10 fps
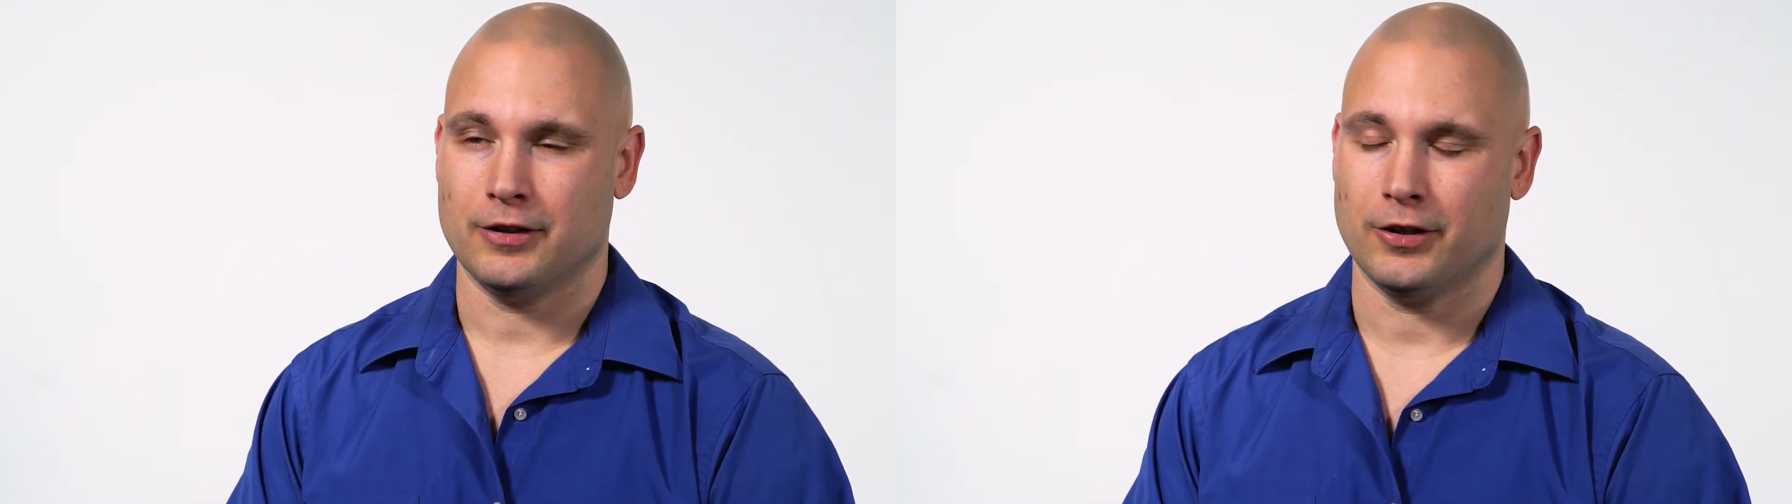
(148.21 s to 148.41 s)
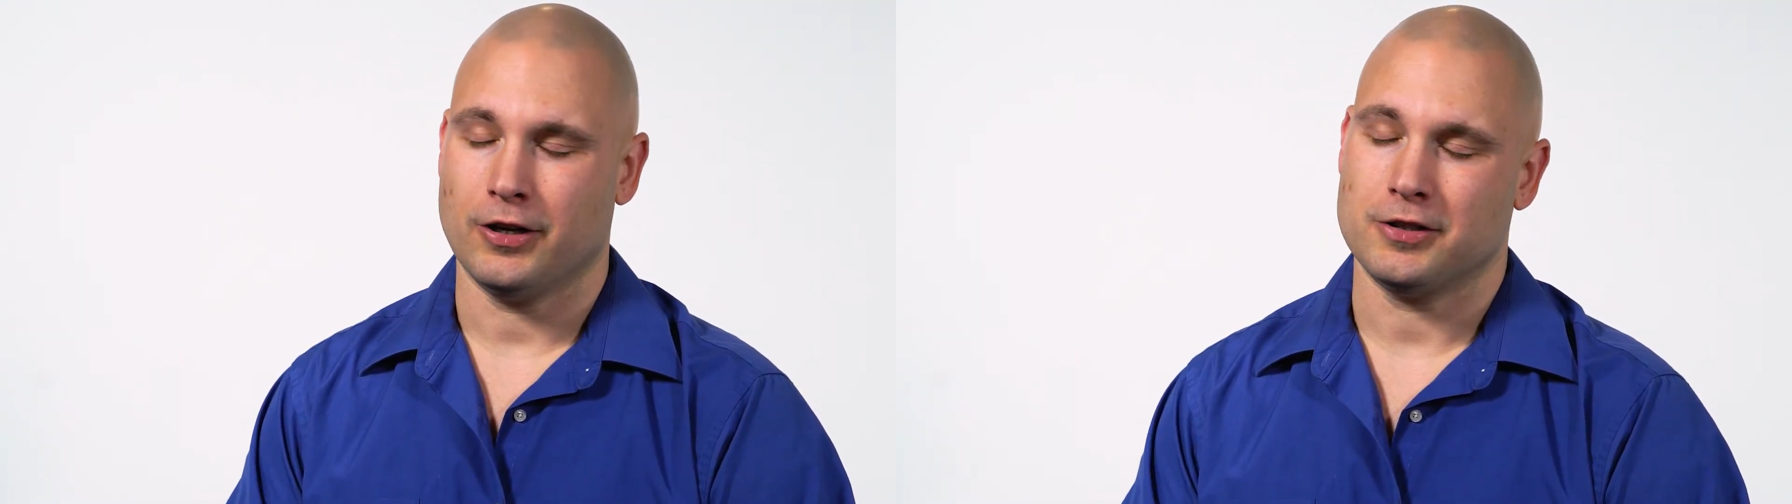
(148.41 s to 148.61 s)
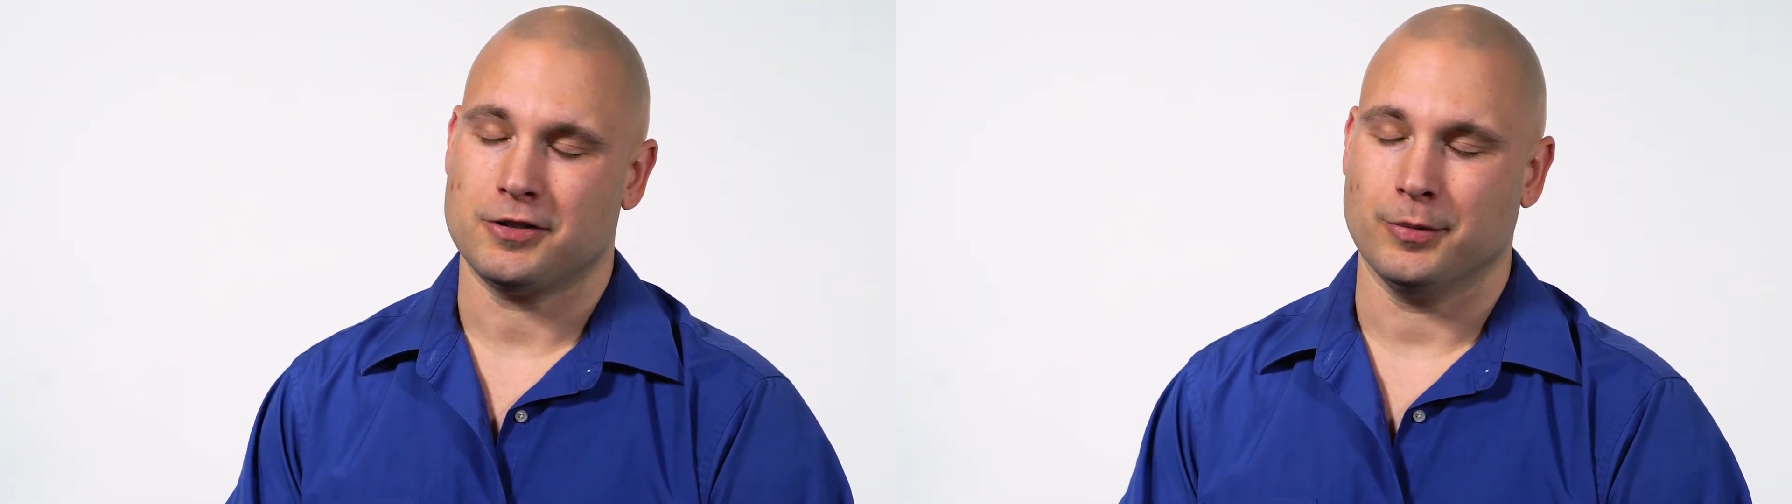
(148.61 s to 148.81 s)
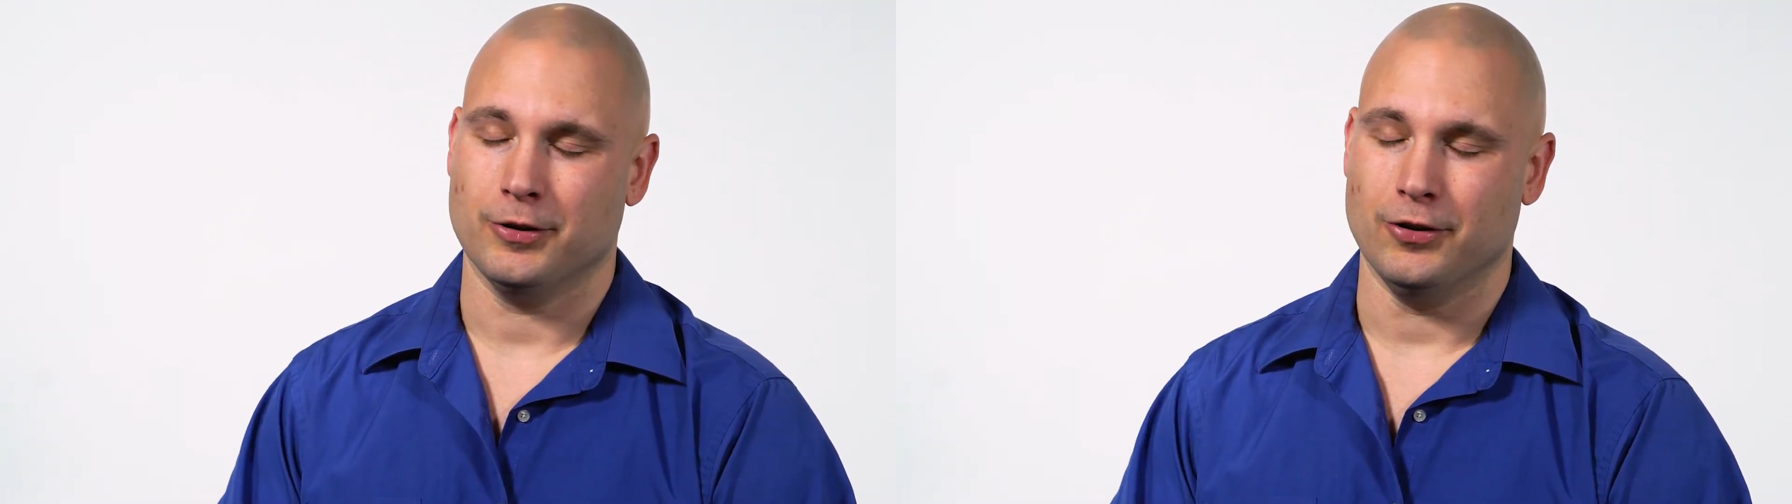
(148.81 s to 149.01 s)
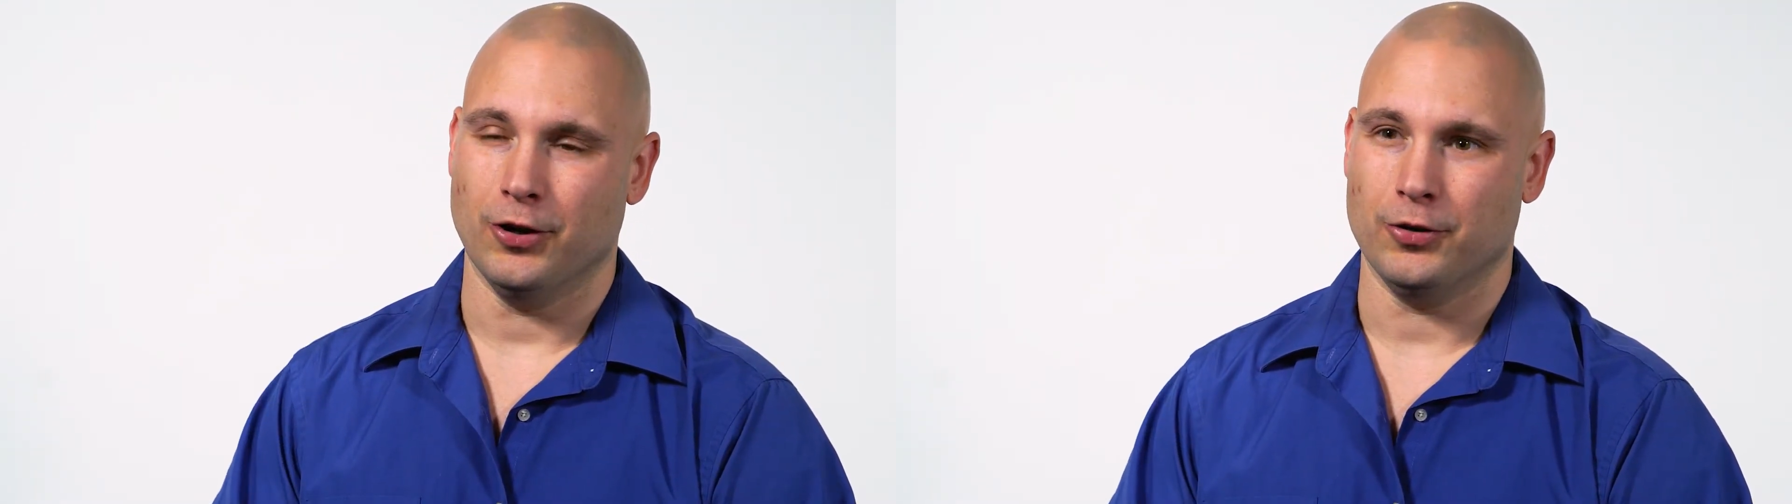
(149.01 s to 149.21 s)
the
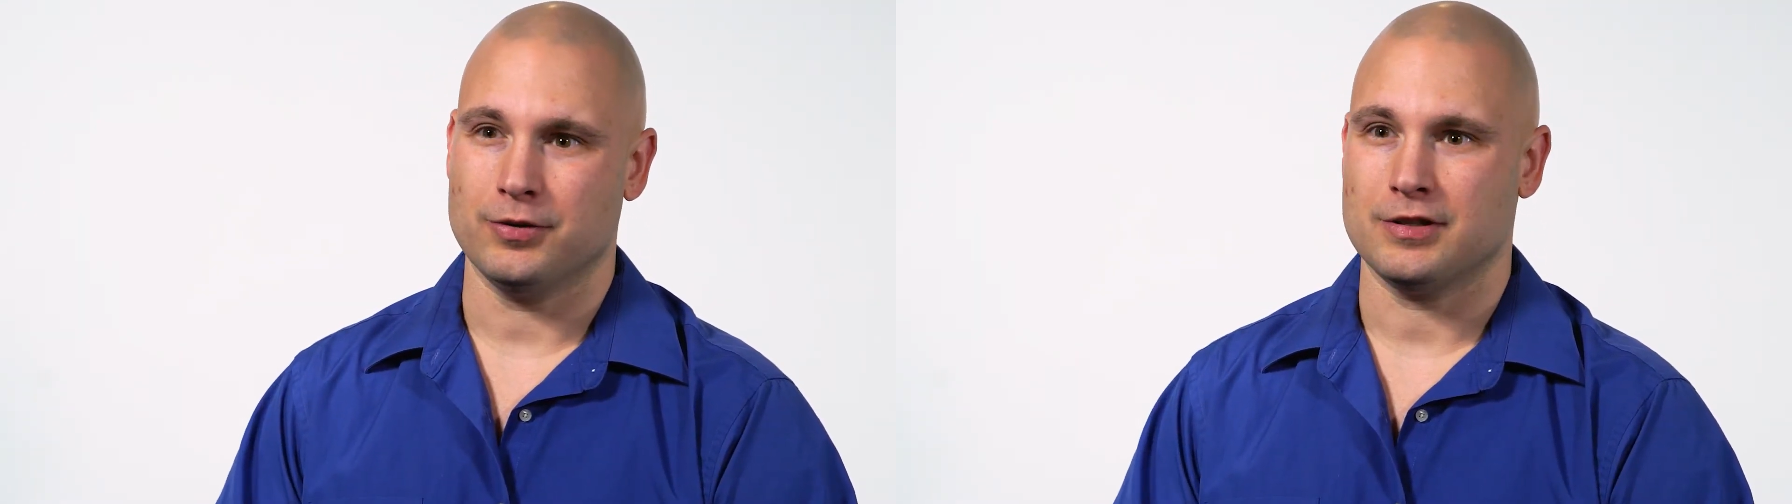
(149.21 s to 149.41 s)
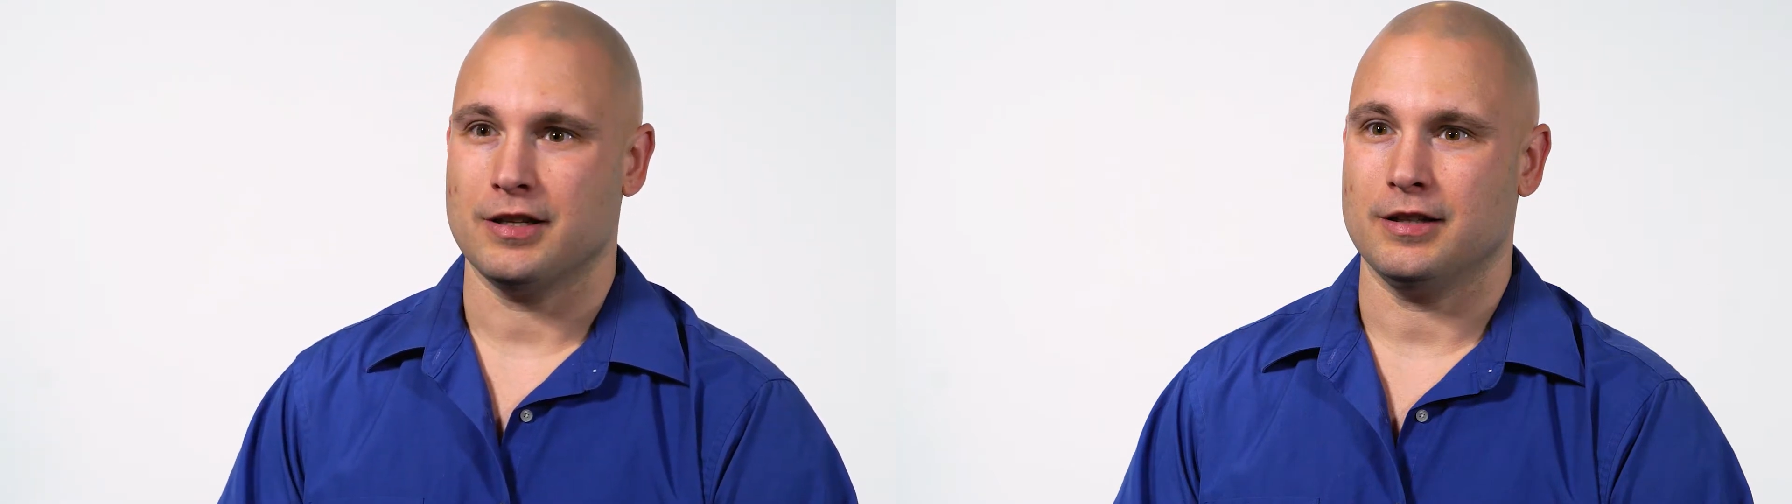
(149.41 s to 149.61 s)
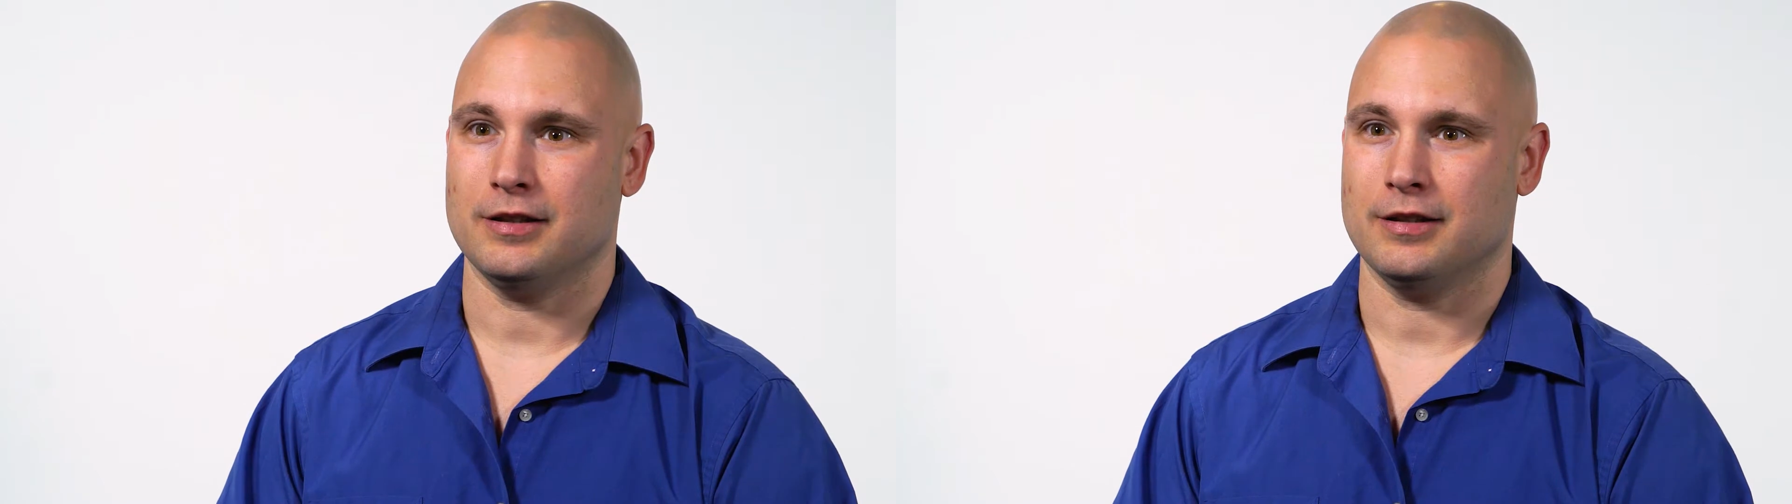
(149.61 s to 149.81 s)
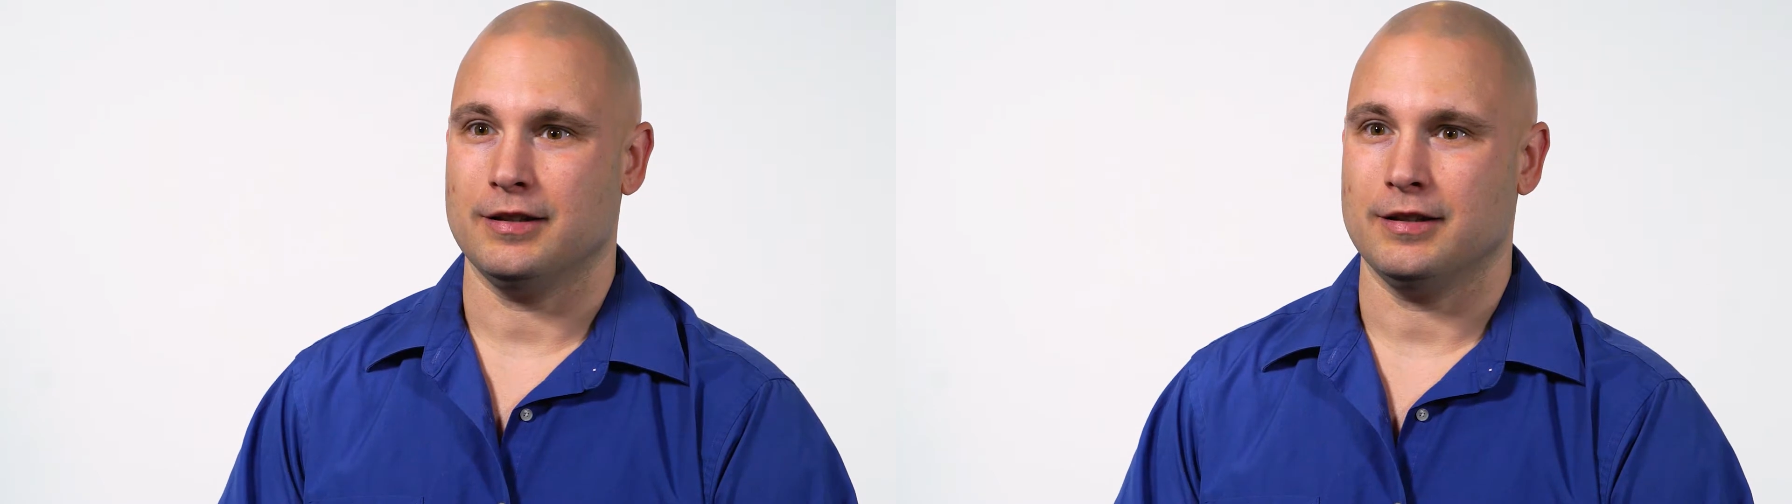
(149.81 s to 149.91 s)
customer knows that,